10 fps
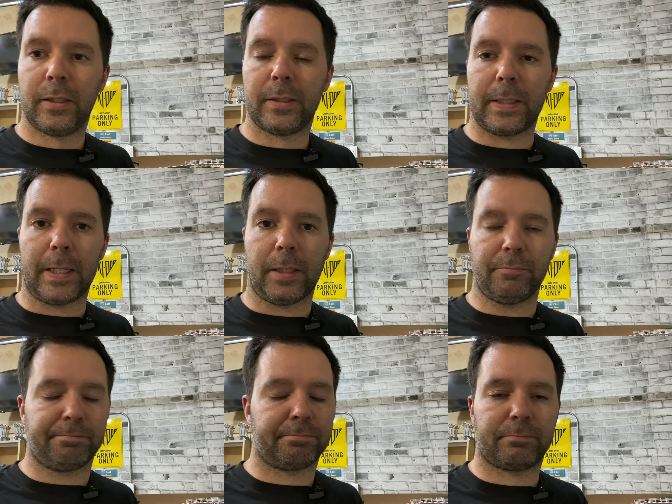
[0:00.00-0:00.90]

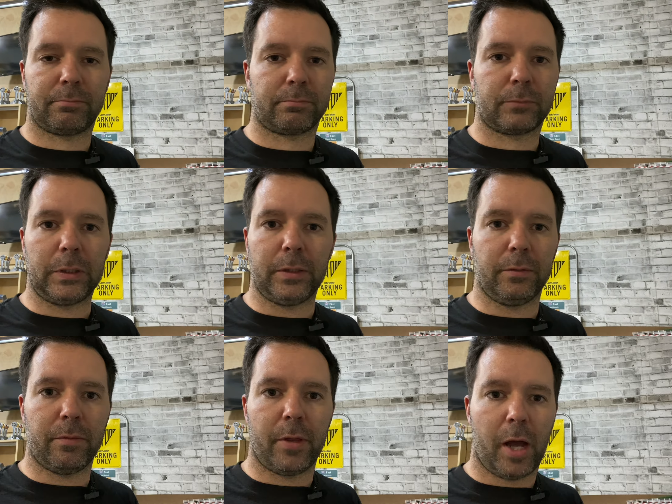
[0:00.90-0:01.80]
the
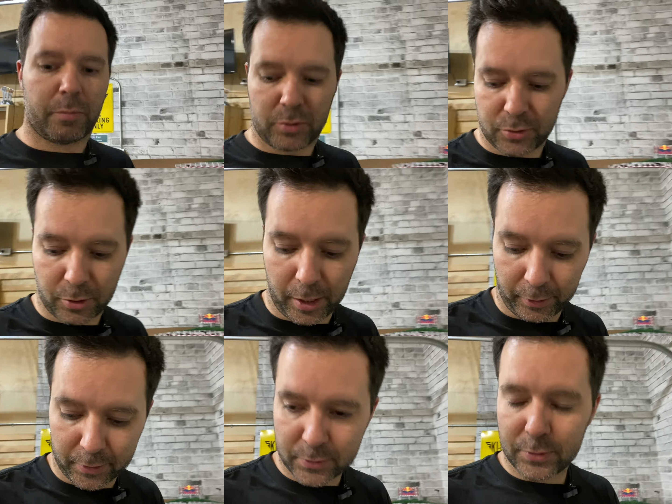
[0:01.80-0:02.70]
options are
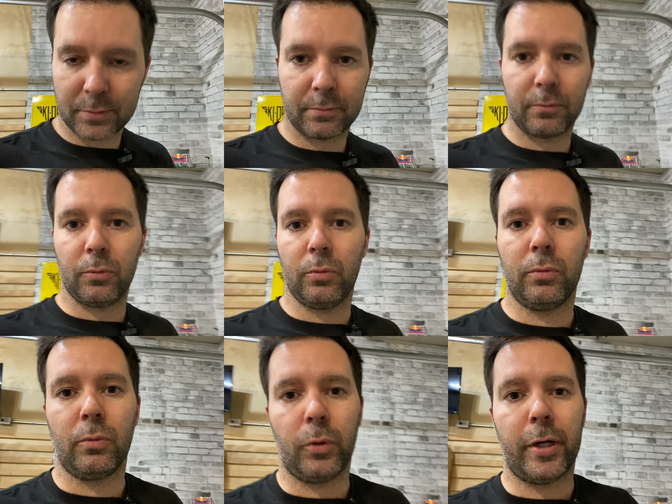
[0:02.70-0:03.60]
endless.
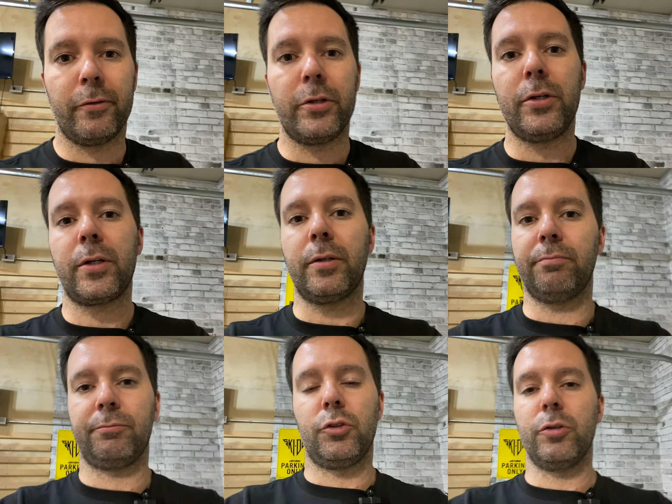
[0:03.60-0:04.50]
Whatever you
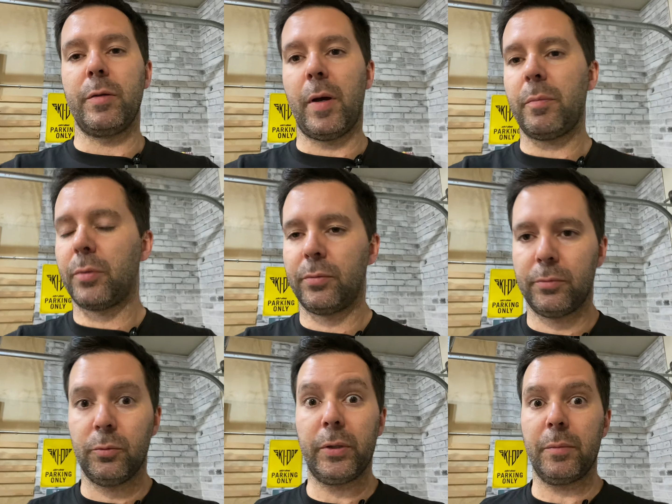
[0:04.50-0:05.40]
can dream up,
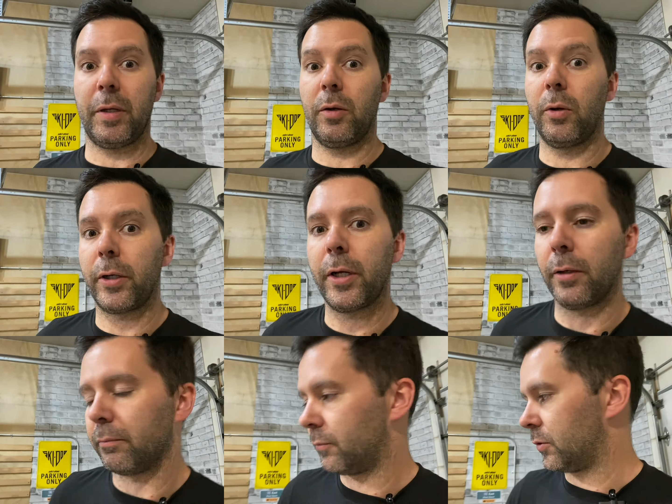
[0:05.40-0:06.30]
we can make it work here.
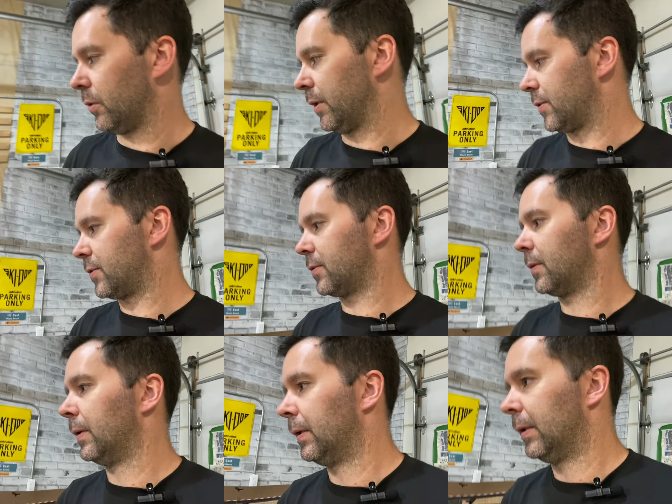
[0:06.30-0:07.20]
So that's
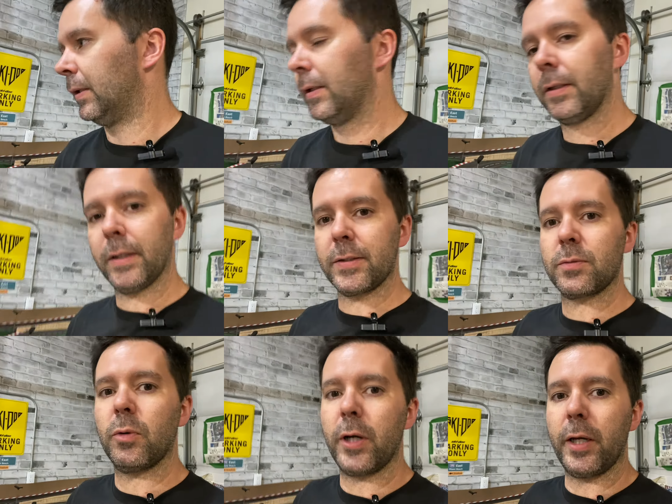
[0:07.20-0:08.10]

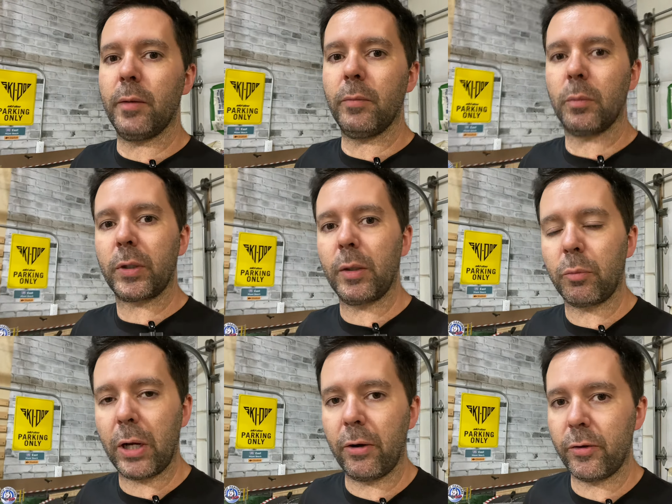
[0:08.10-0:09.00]
why I'm kind of
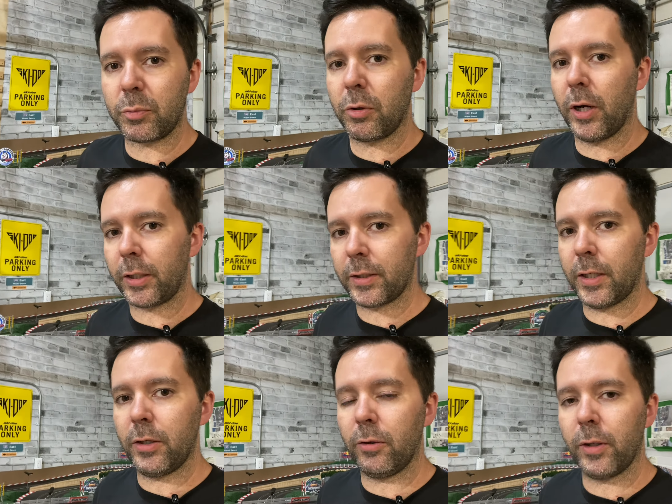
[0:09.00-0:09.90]
proud of this product, and I
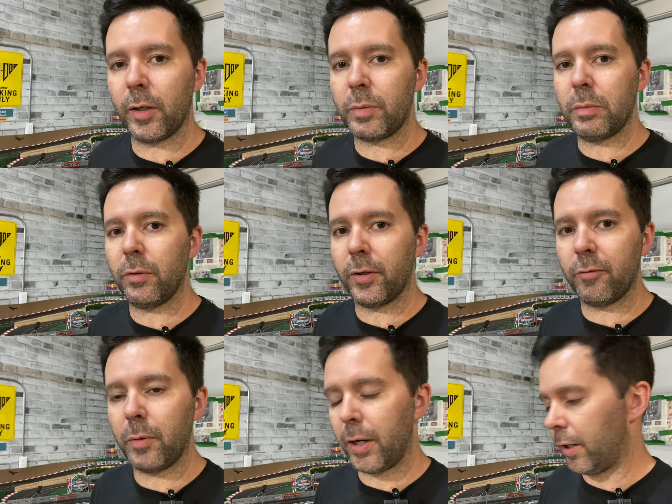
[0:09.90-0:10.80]
know a lot of people that have
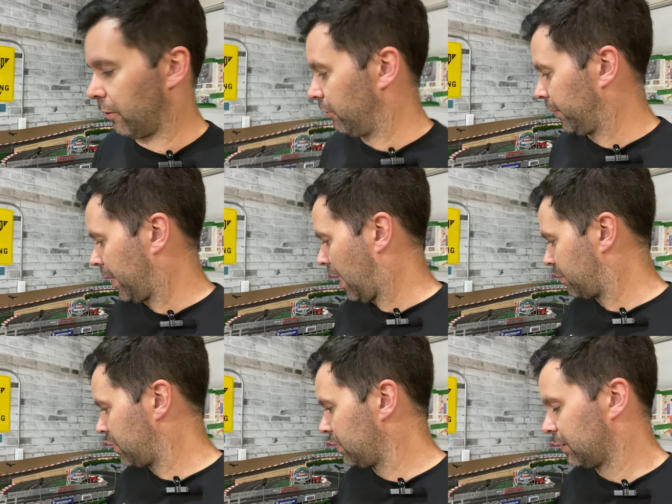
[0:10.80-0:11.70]
bought it are really
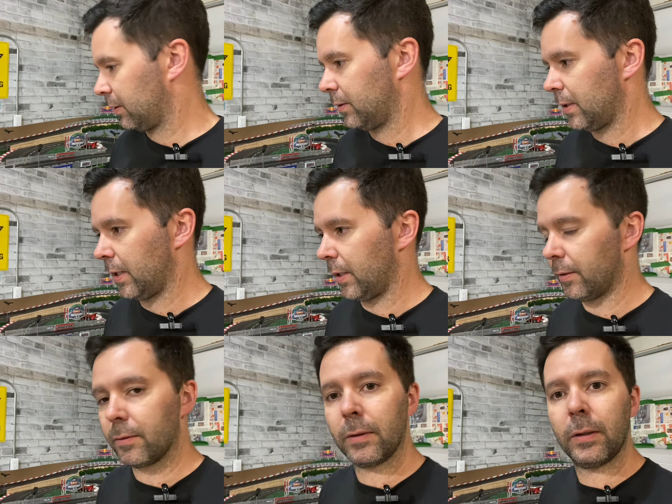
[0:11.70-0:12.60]
happy, and
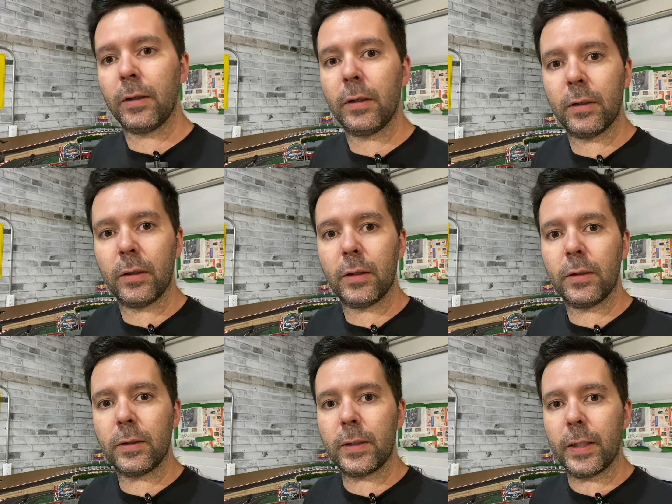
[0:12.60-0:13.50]

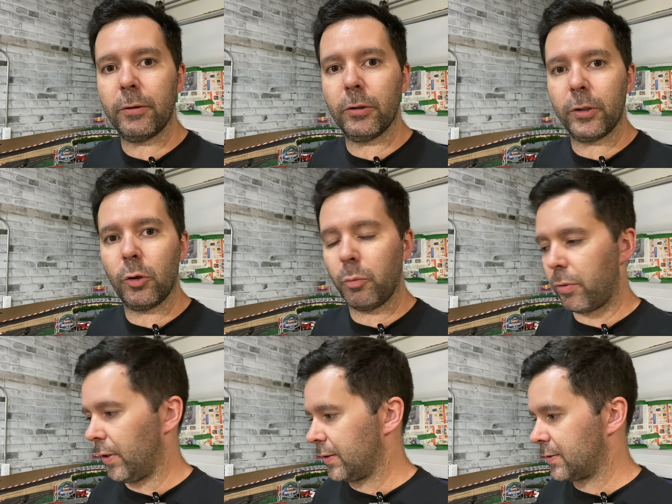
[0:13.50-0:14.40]
I really hope
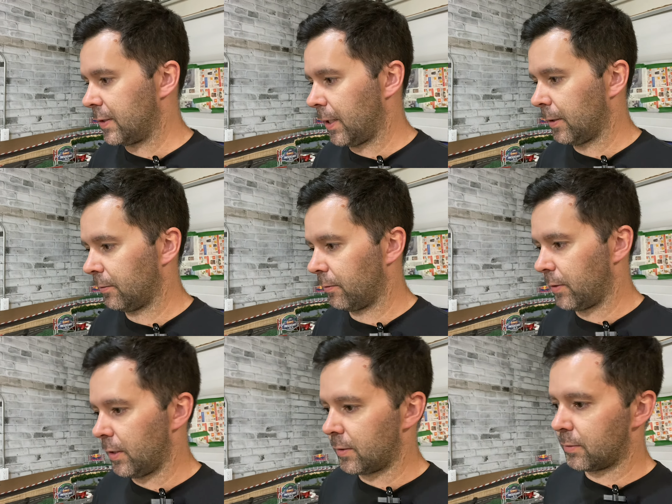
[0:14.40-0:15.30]
that
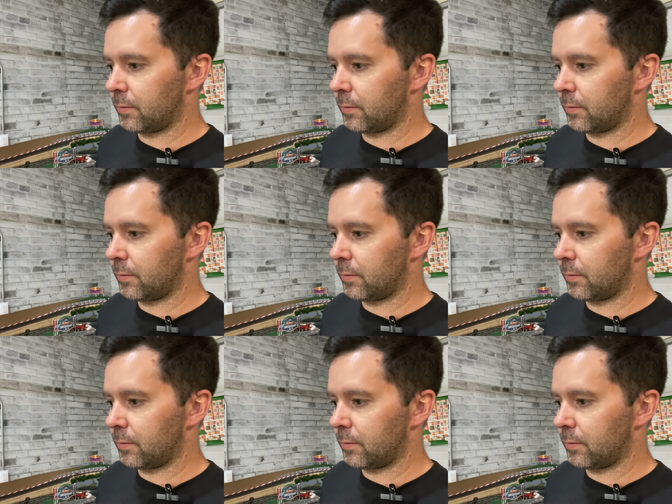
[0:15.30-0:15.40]
that